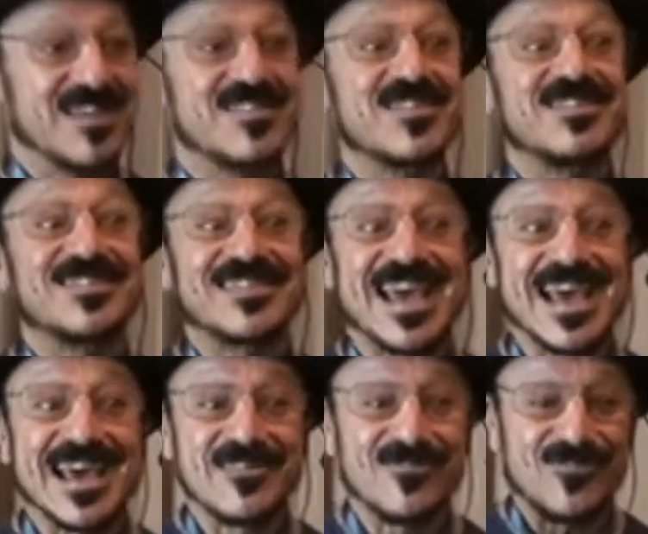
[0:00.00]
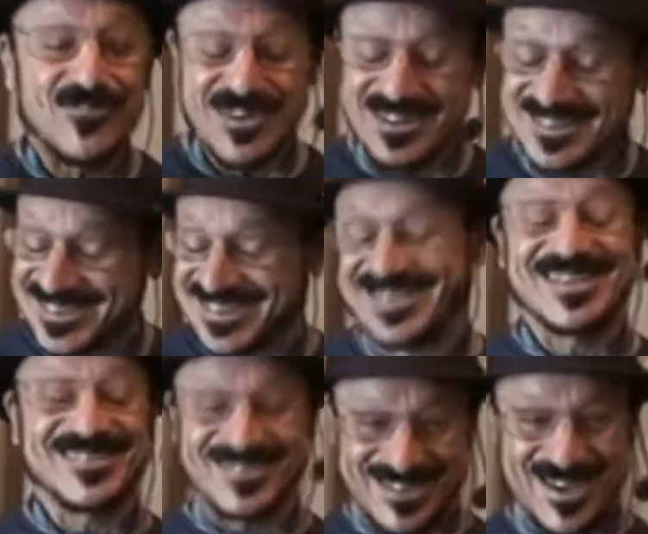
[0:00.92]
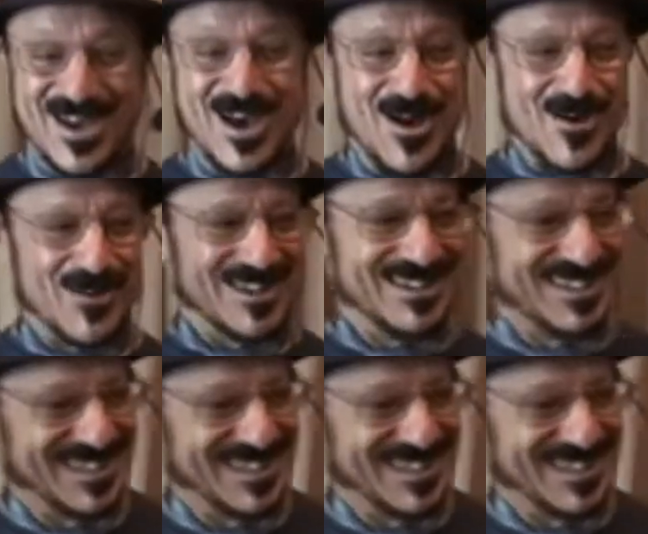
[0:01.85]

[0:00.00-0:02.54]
San Francisco!